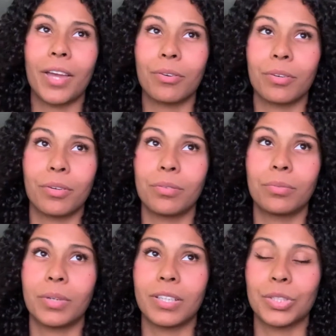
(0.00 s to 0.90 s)
I don't know
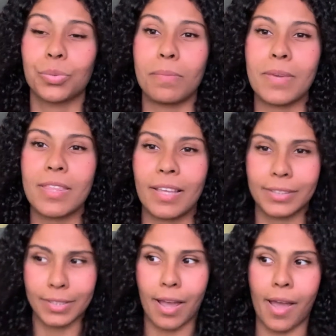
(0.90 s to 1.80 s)
what it is with me.
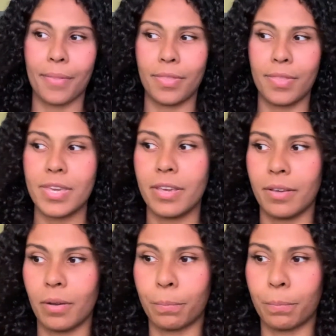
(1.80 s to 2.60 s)
That's not the